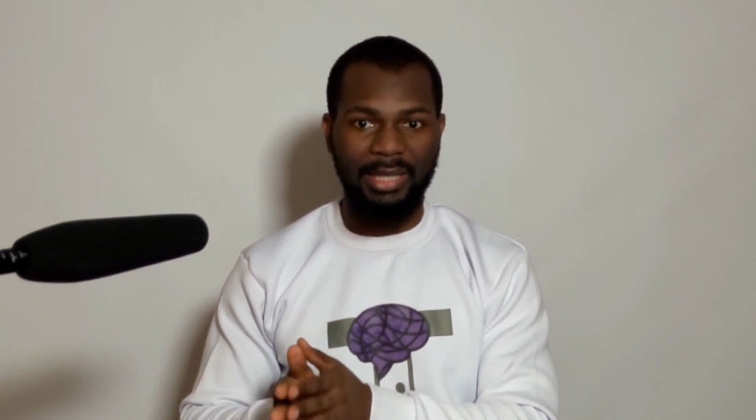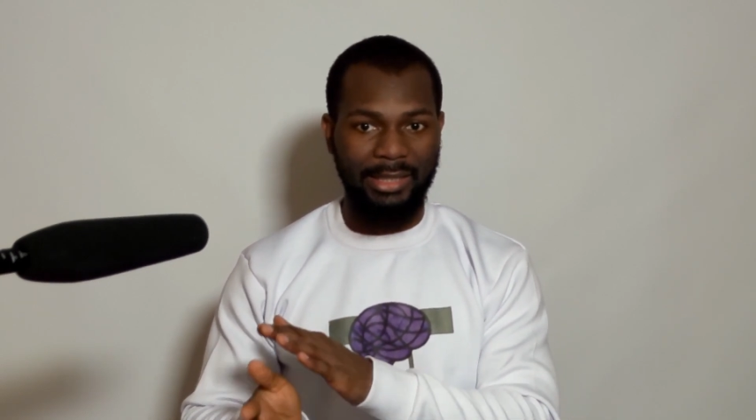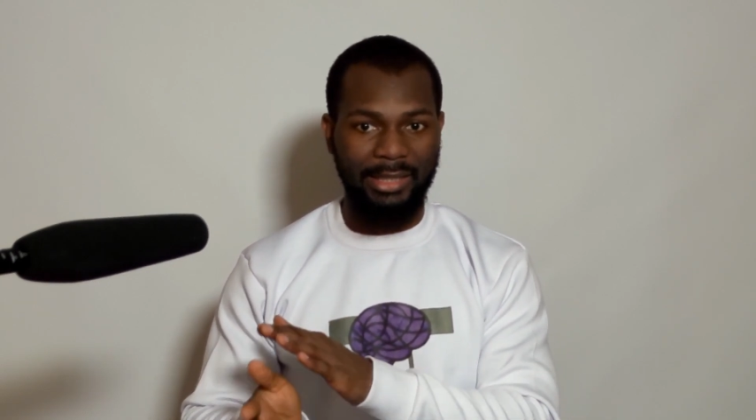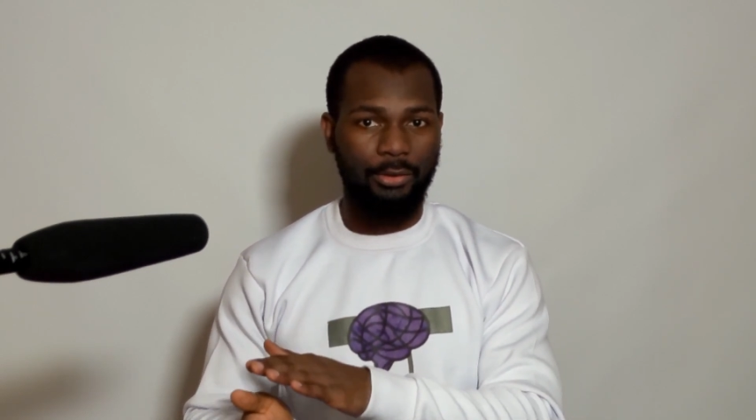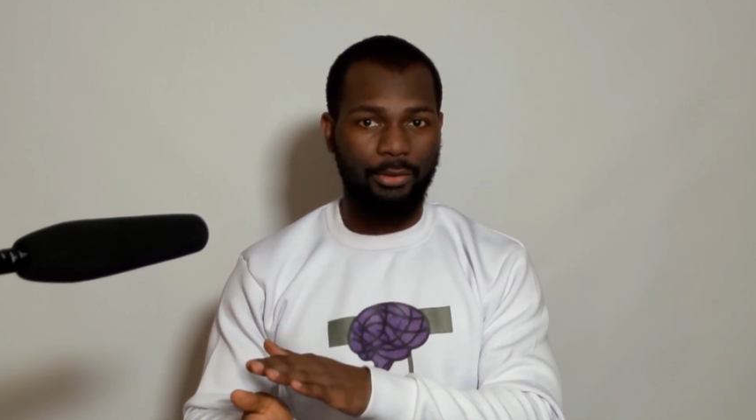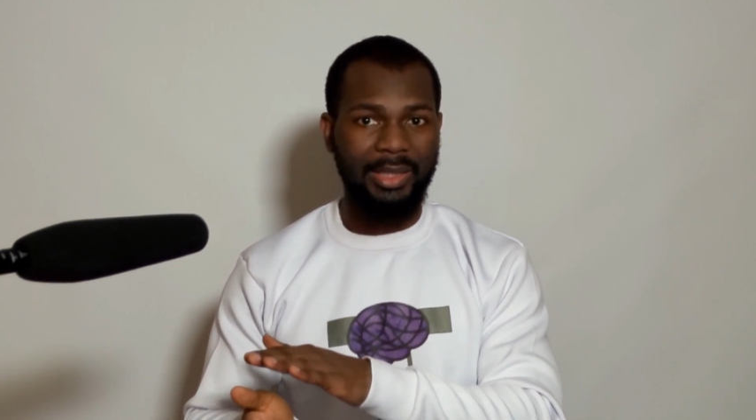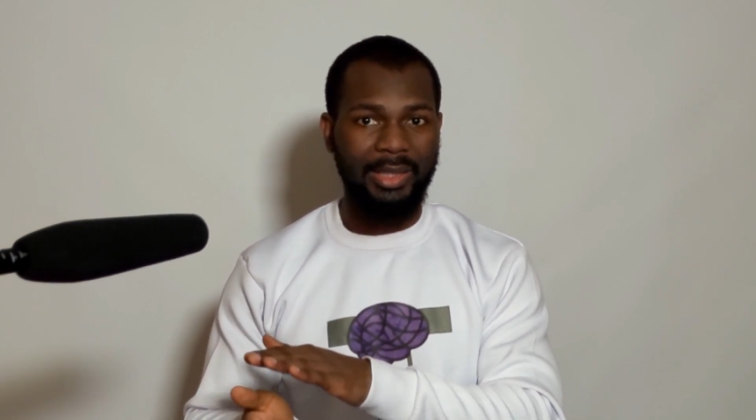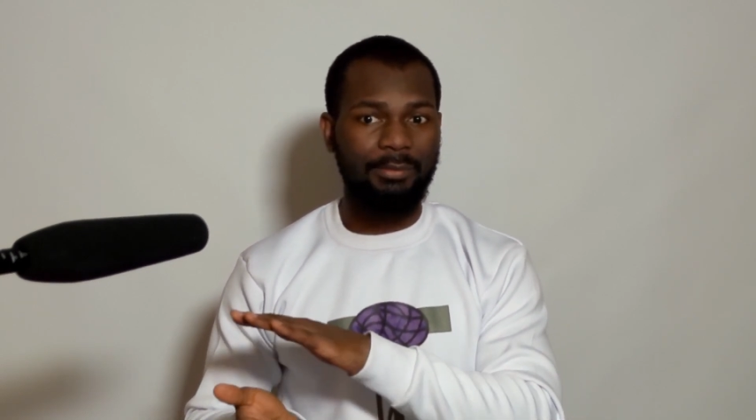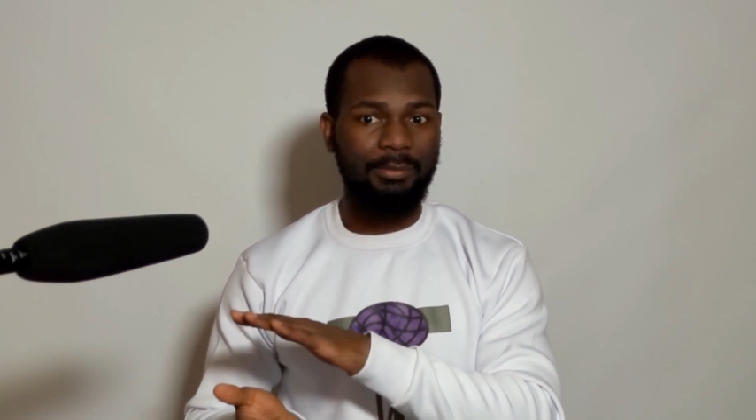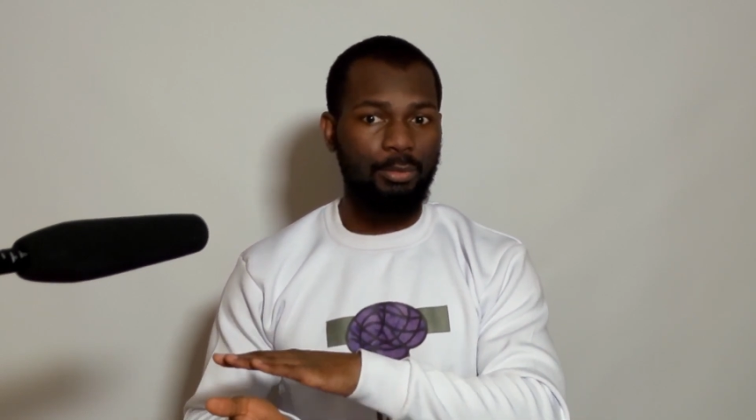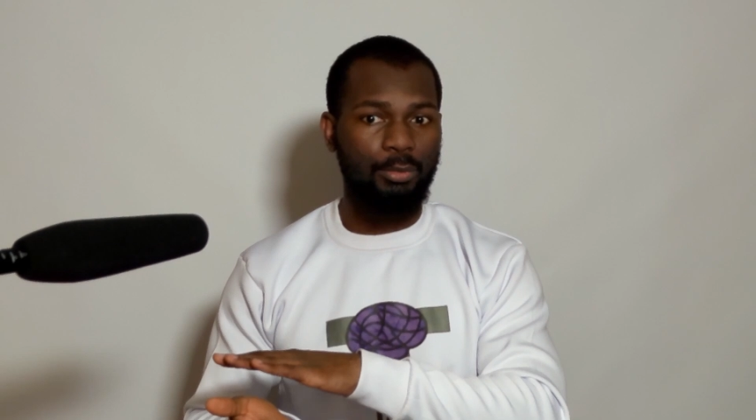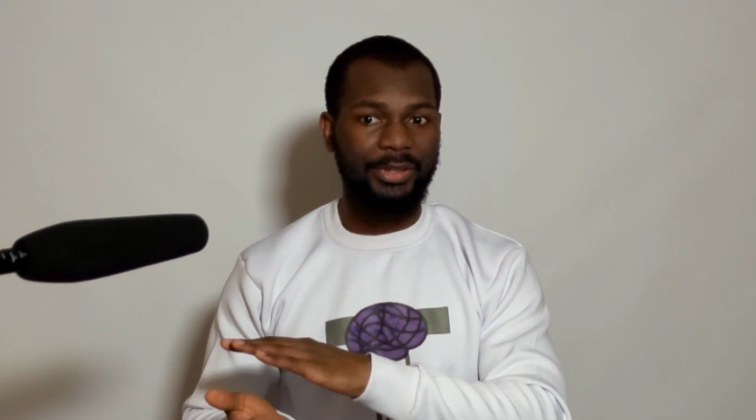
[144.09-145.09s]

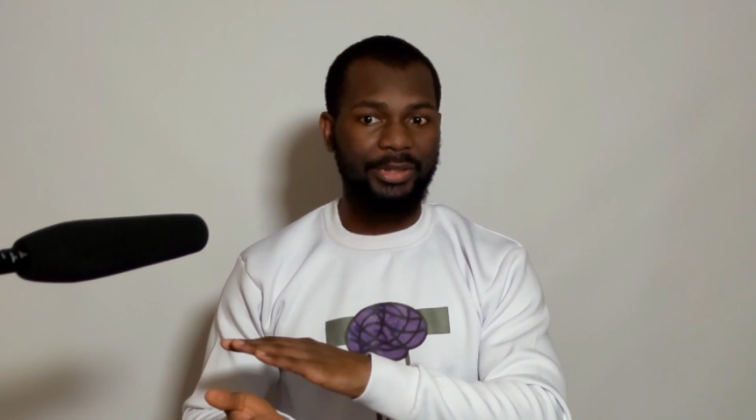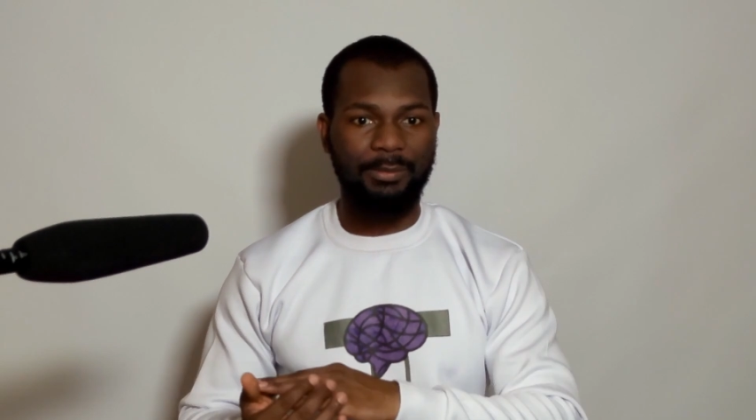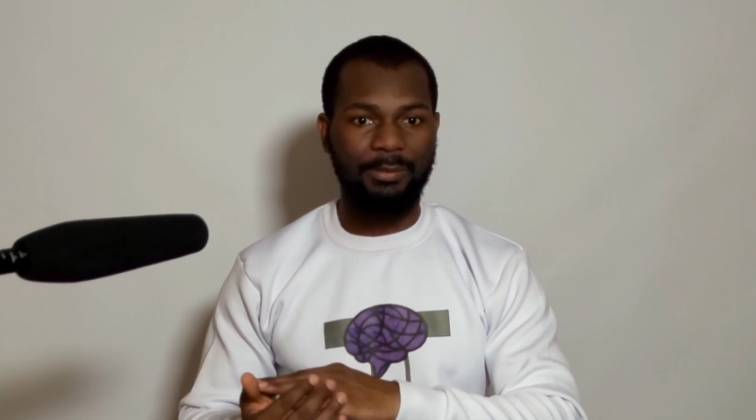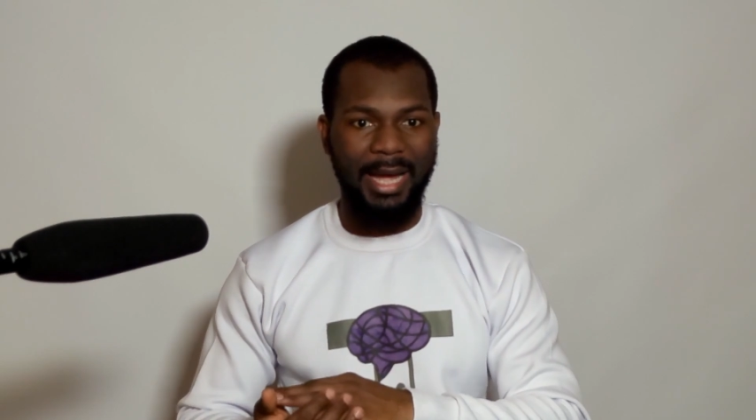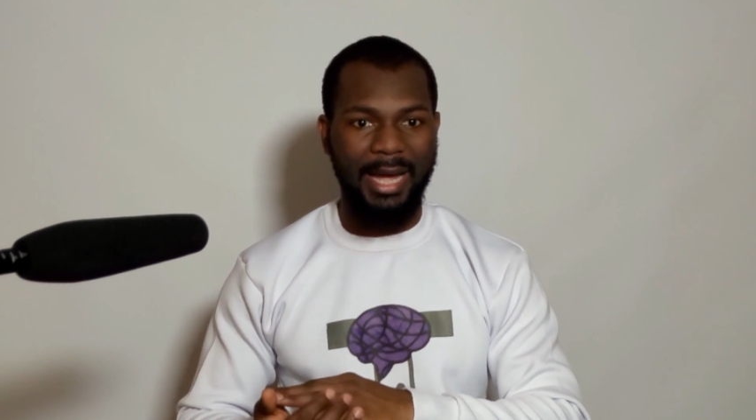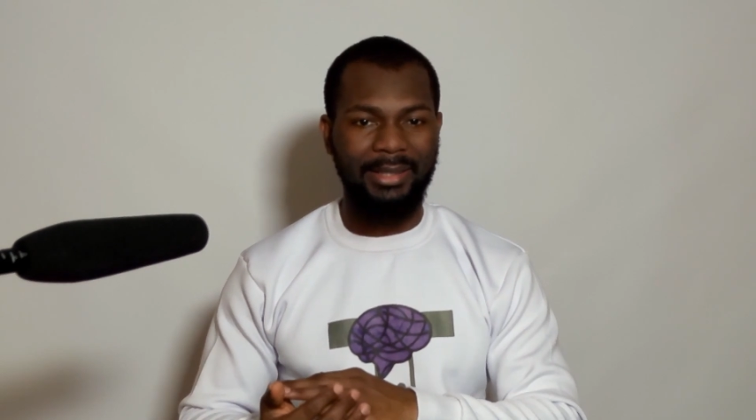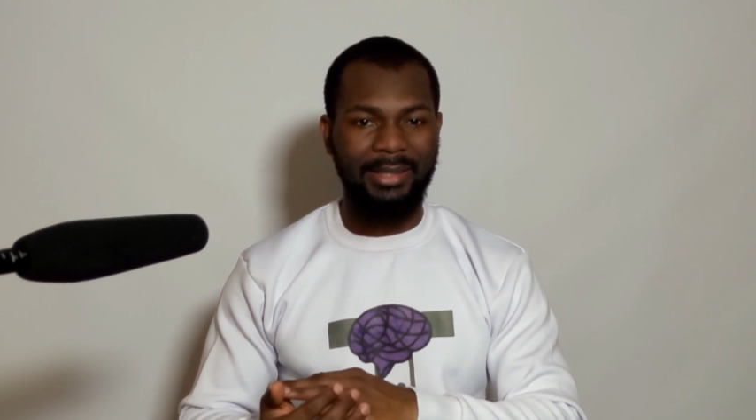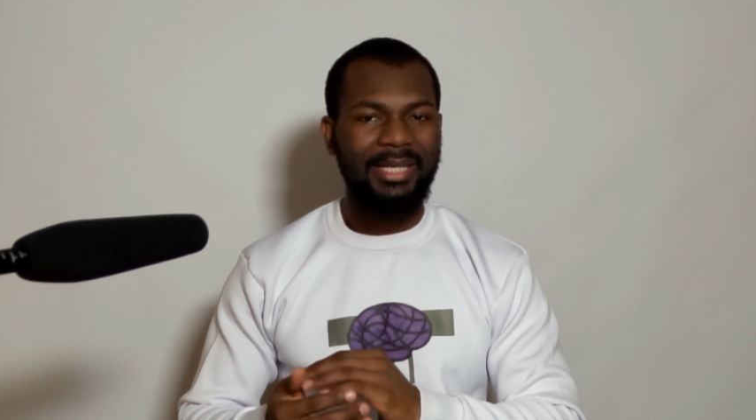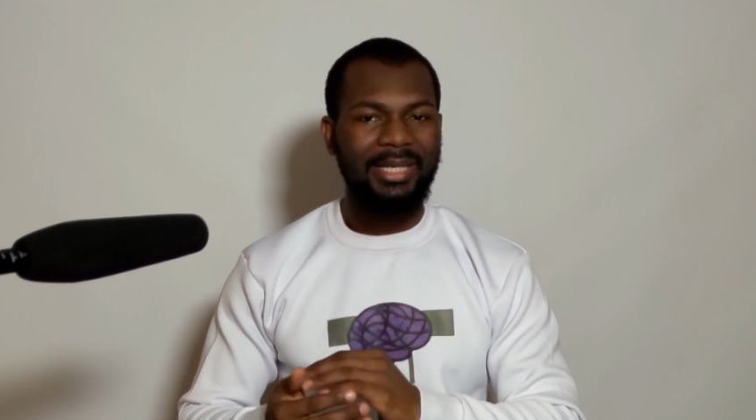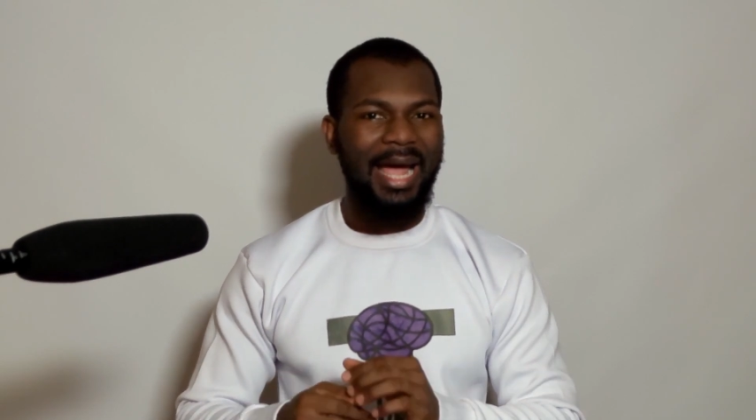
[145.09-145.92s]
increased memory span,